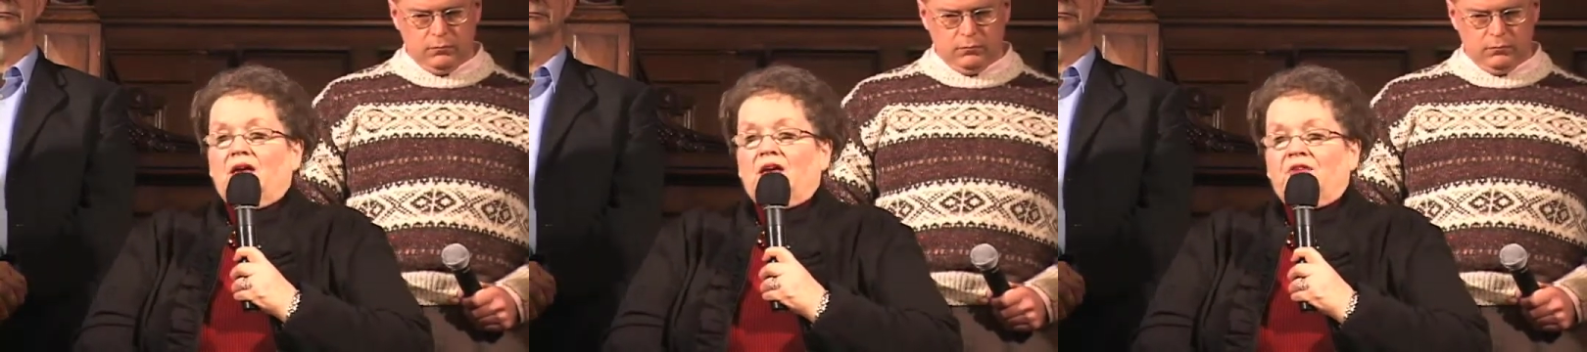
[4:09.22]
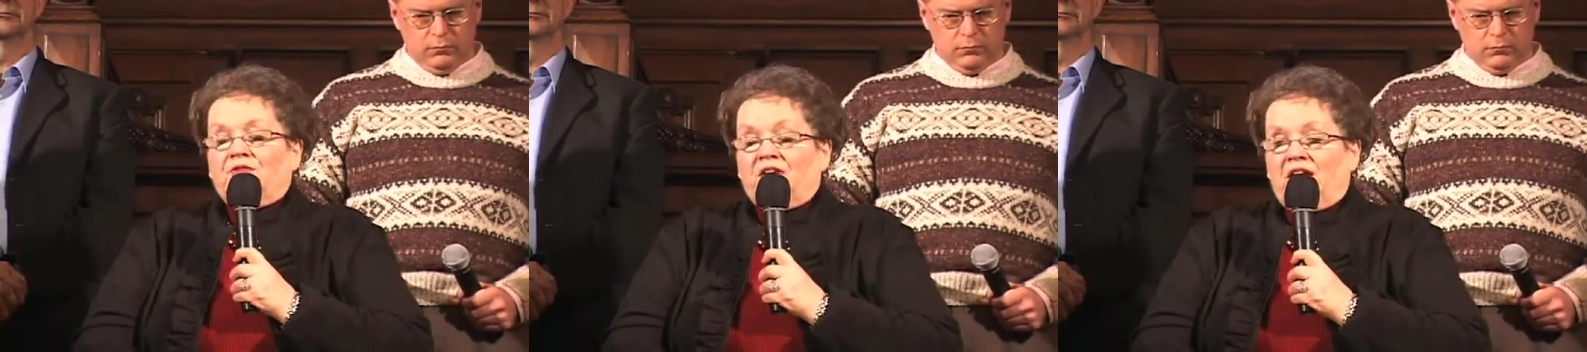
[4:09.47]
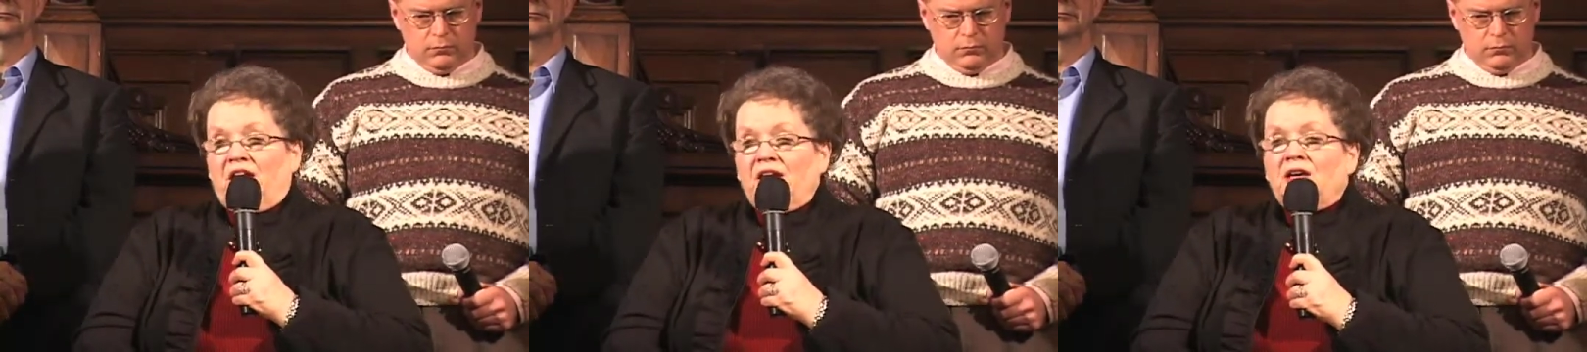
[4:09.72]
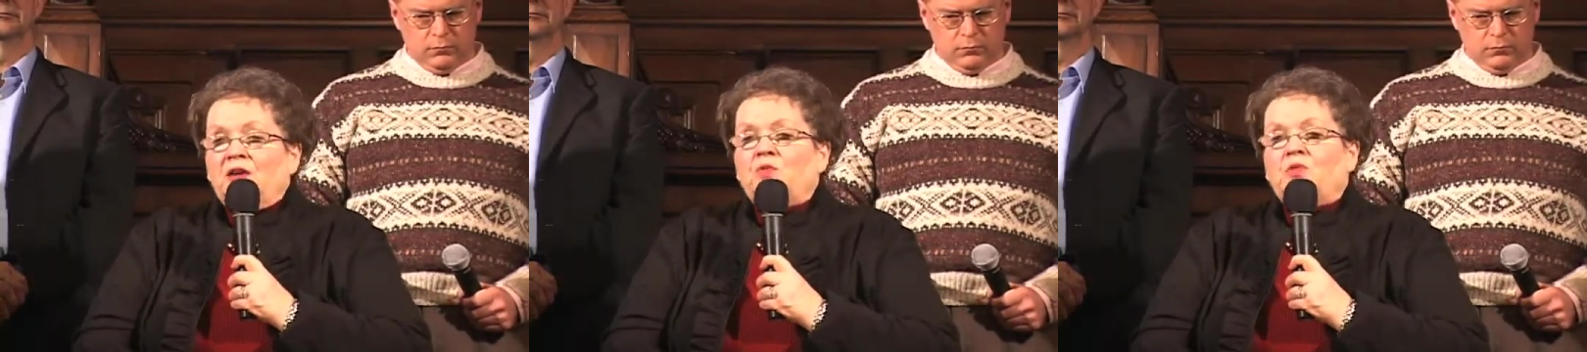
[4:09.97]
Speaker 1: if
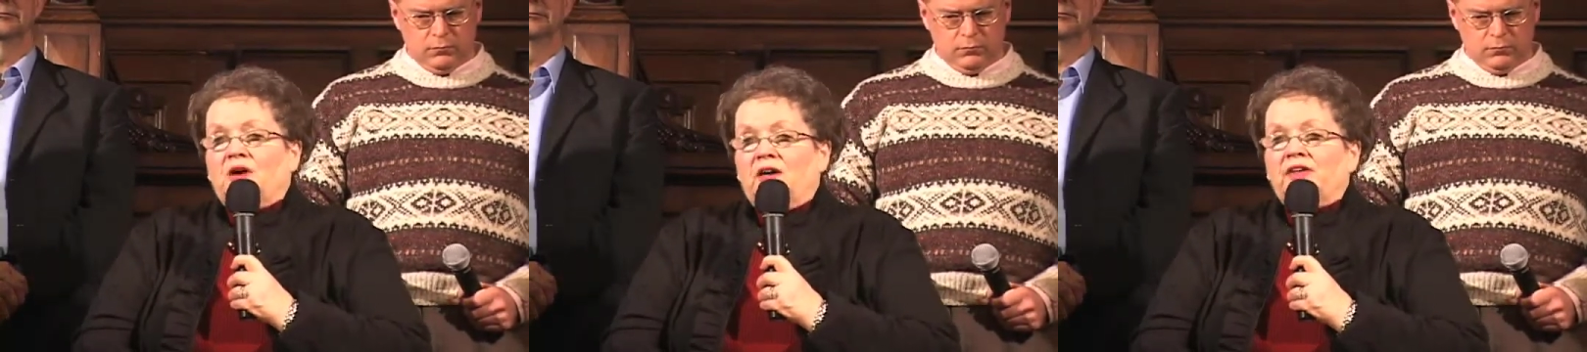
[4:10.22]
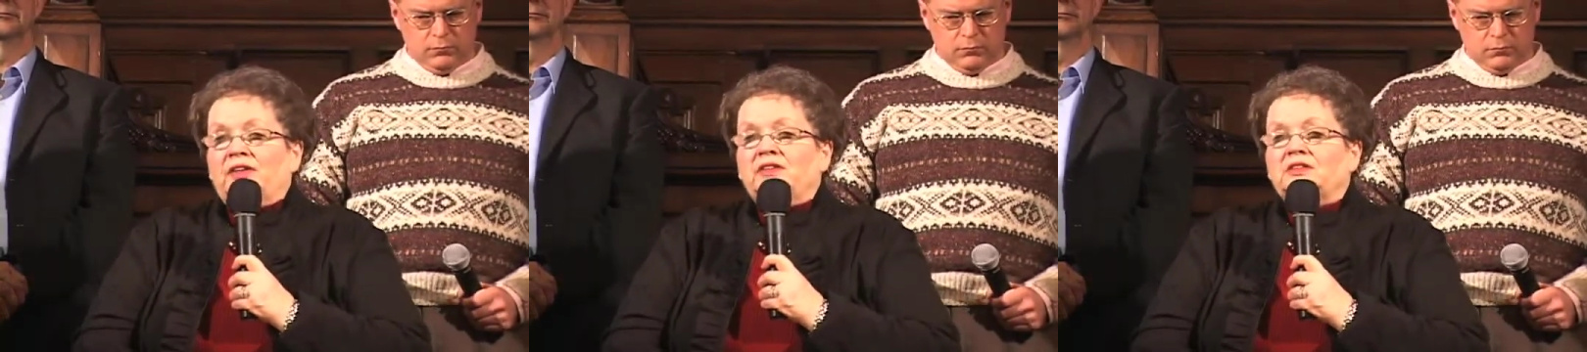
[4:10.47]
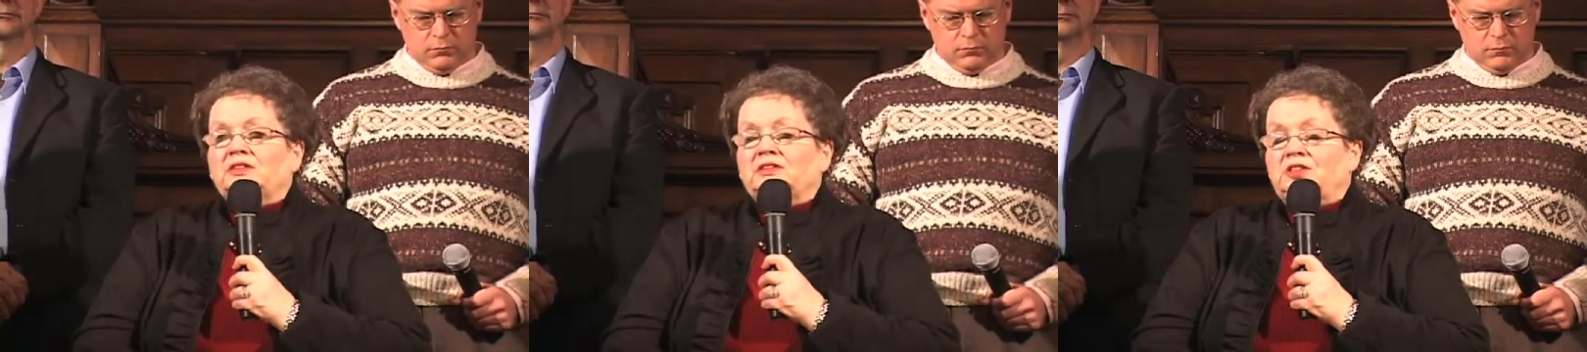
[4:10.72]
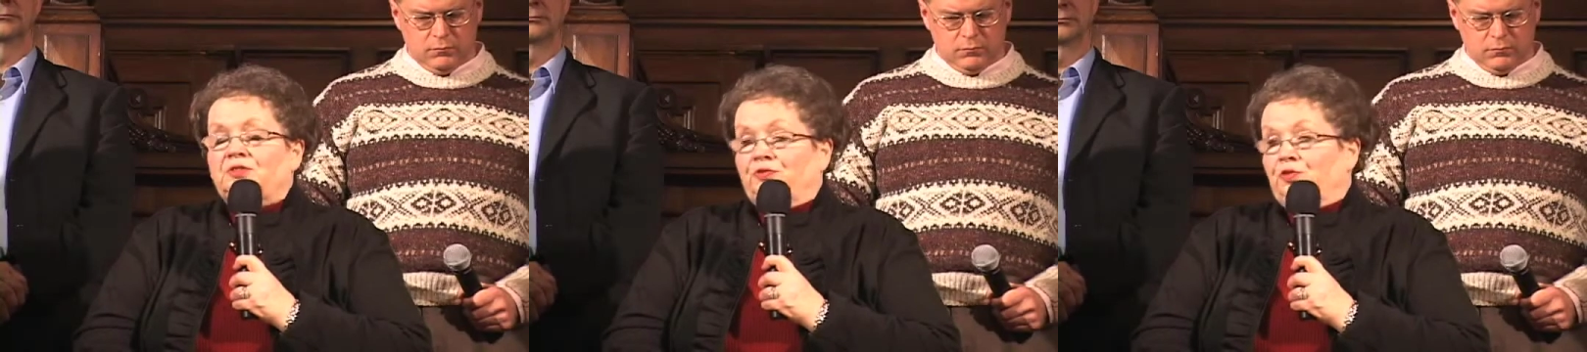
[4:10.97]
anyone
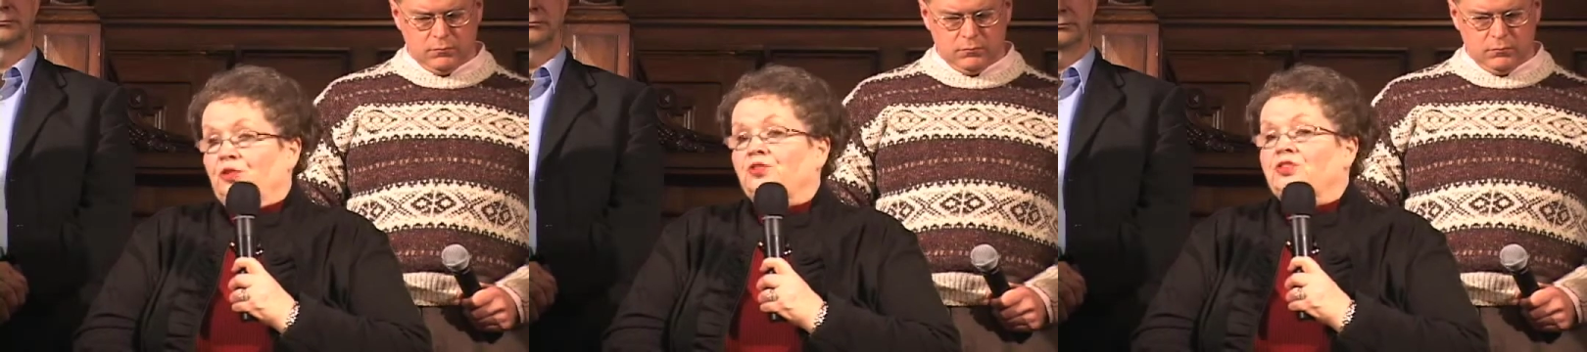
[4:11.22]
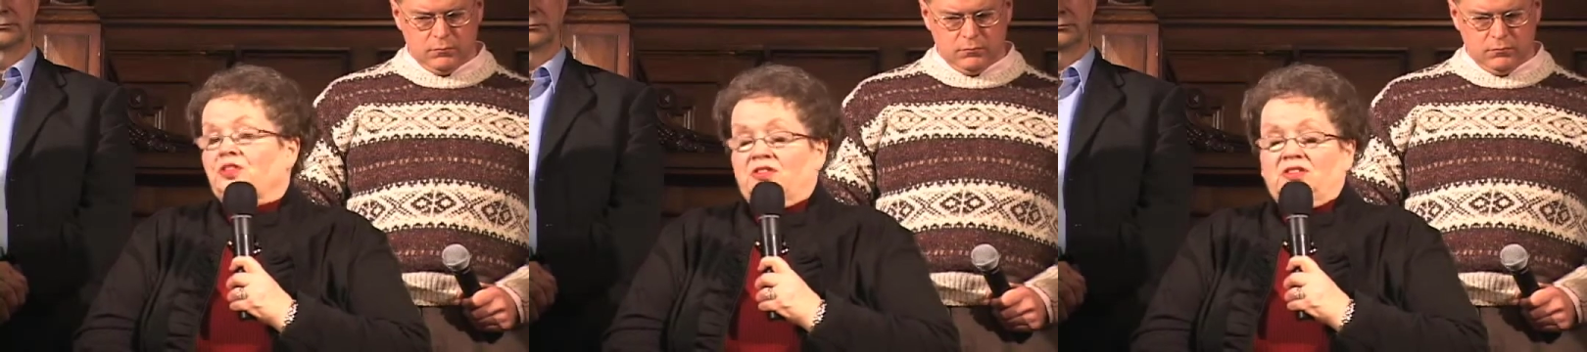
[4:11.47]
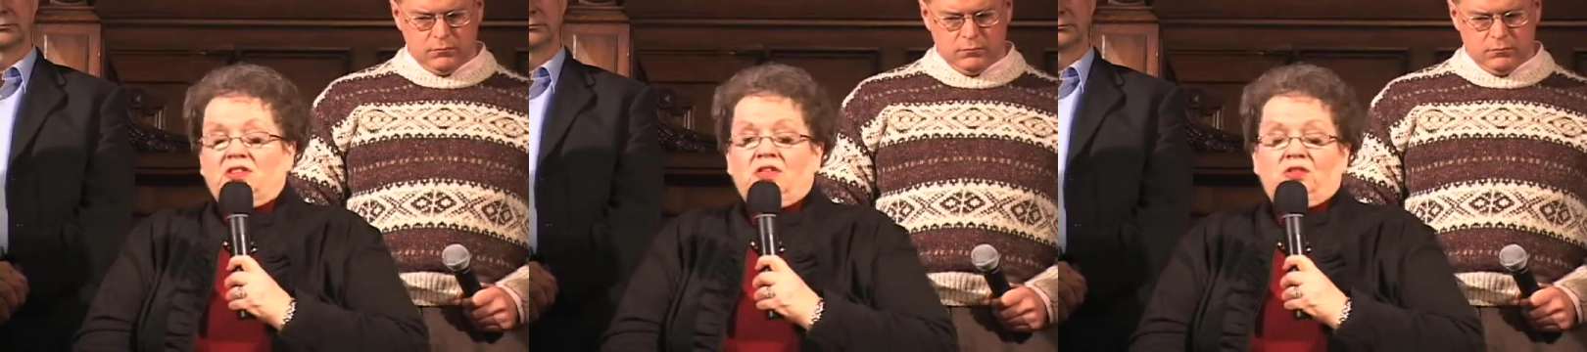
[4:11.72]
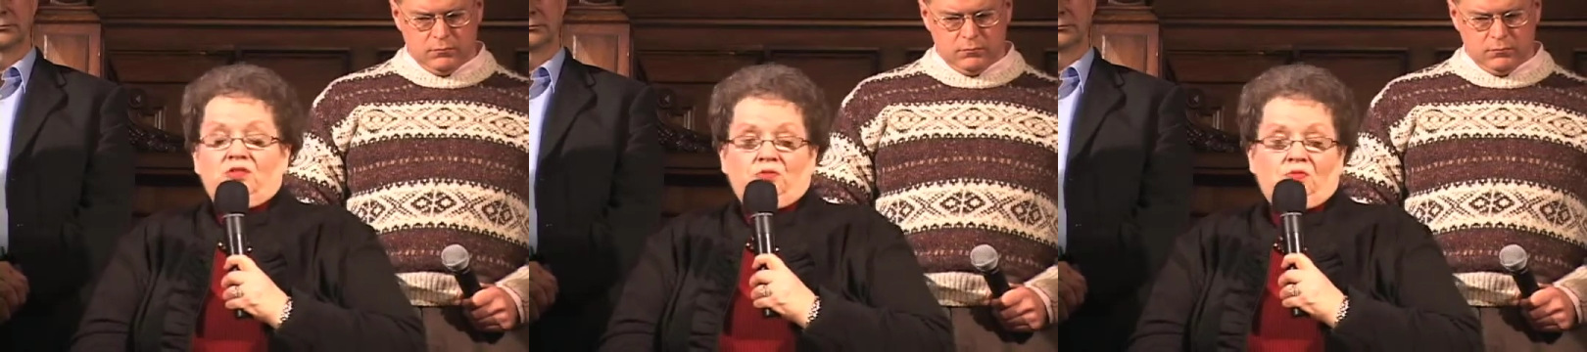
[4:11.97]
divorces
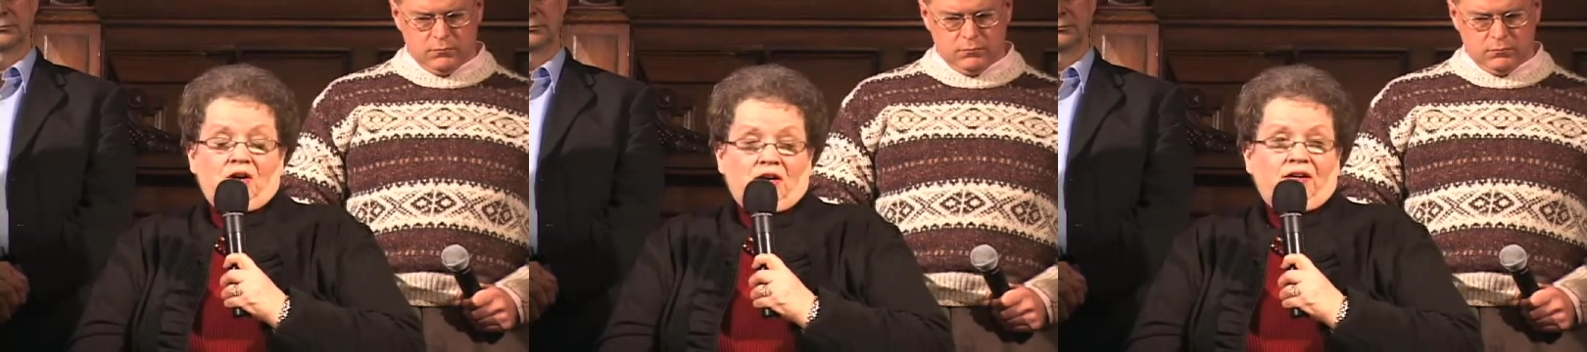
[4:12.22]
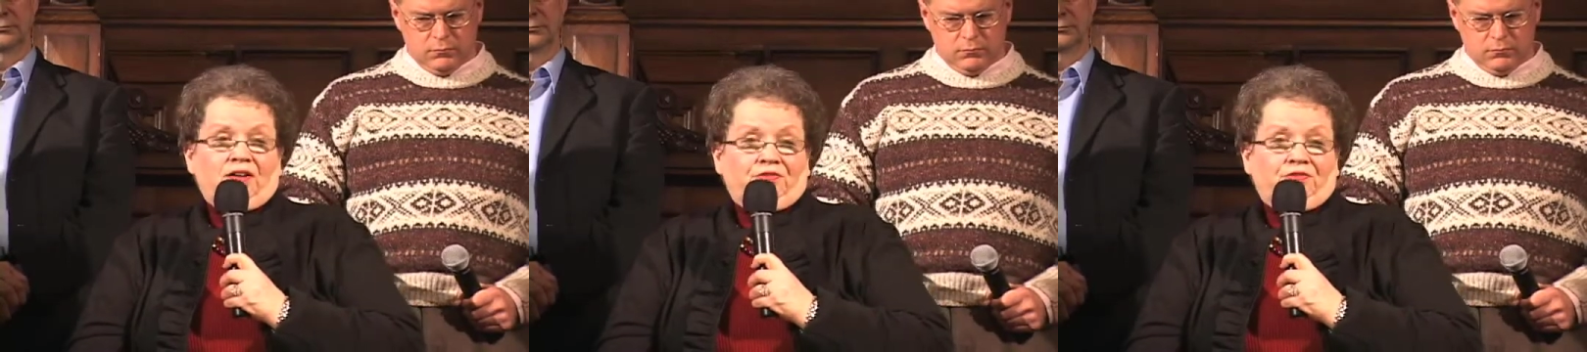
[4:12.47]
his wife,